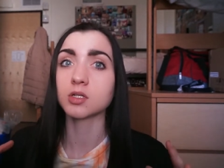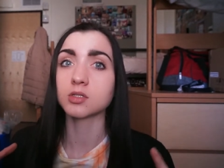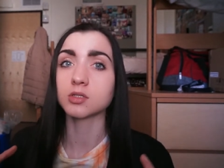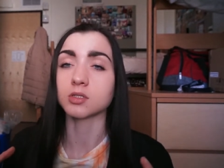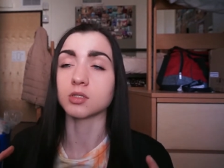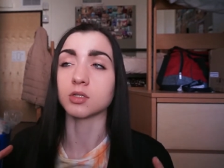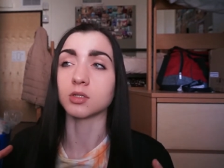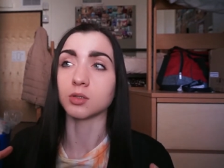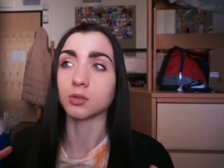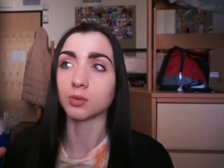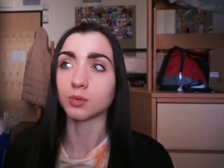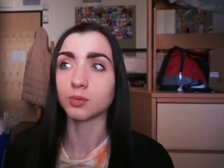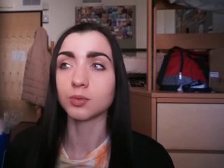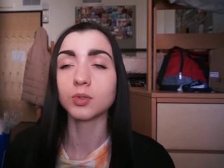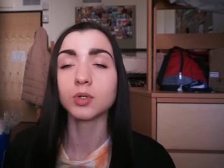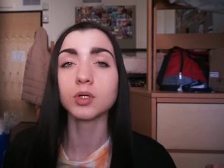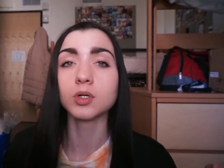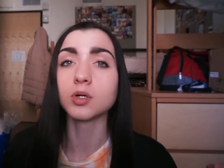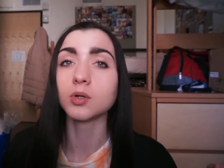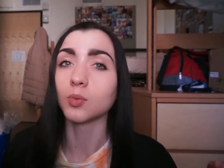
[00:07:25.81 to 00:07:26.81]
So
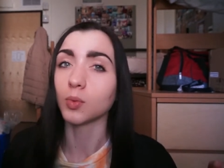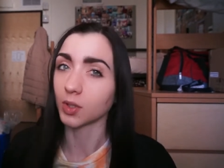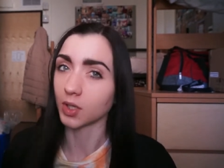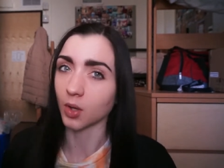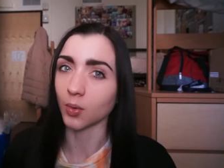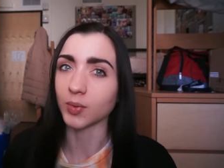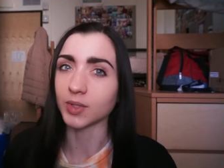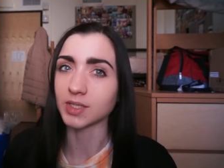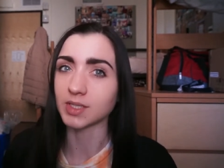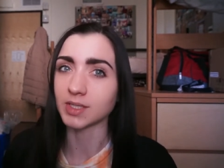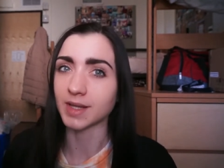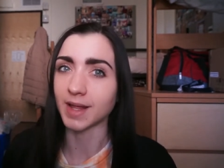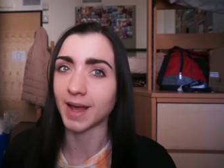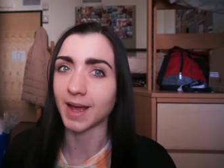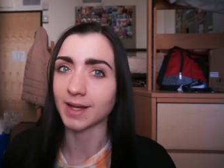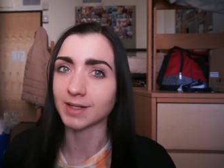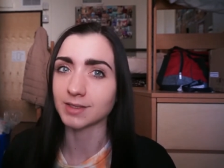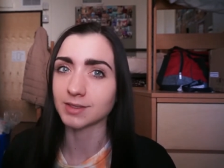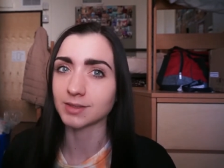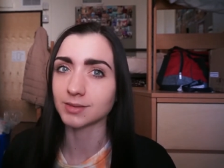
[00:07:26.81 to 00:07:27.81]
we'll go into
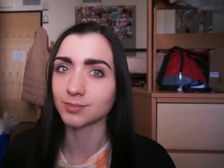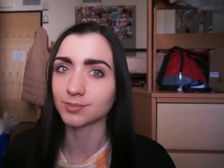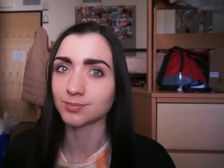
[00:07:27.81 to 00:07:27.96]
that.